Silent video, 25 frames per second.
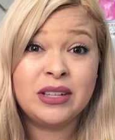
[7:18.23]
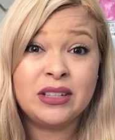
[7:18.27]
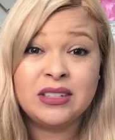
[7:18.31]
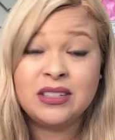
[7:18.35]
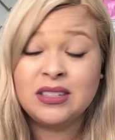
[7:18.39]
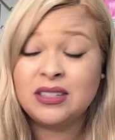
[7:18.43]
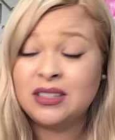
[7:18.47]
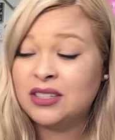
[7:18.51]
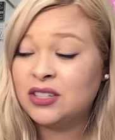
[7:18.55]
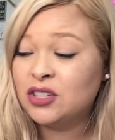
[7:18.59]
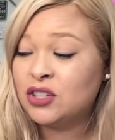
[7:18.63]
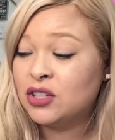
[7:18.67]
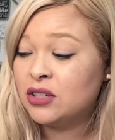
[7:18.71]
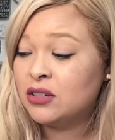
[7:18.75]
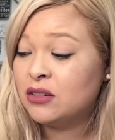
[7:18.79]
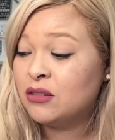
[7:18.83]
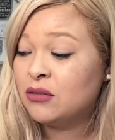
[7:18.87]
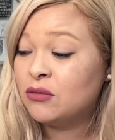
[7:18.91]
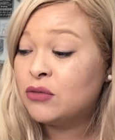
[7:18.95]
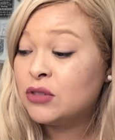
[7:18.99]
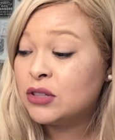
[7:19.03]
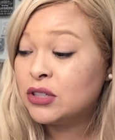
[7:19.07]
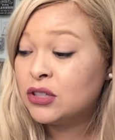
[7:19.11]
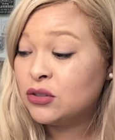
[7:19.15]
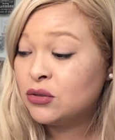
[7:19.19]
decision
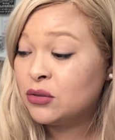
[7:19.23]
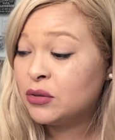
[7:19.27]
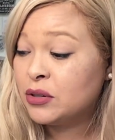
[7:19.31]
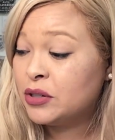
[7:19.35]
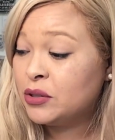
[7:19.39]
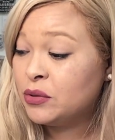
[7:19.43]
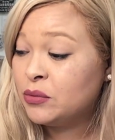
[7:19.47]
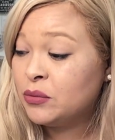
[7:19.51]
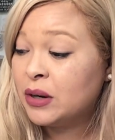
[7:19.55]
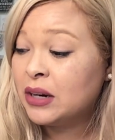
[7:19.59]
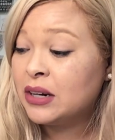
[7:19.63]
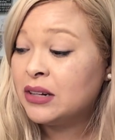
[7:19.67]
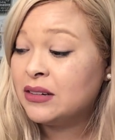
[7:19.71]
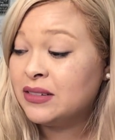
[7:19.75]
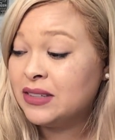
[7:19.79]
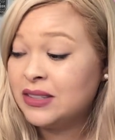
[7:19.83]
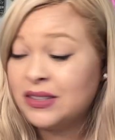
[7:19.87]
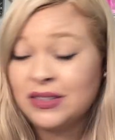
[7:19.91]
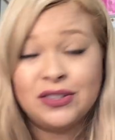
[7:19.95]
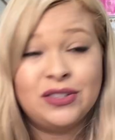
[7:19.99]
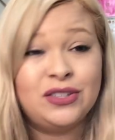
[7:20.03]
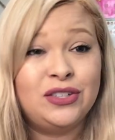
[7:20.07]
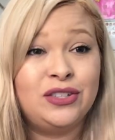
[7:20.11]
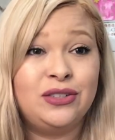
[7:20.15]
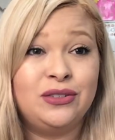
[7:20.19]
what story you wanna
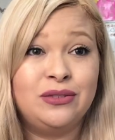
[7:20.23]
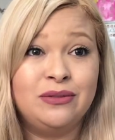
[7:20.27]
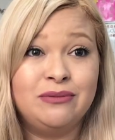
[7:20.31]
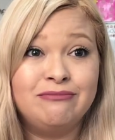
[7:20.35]
listen to.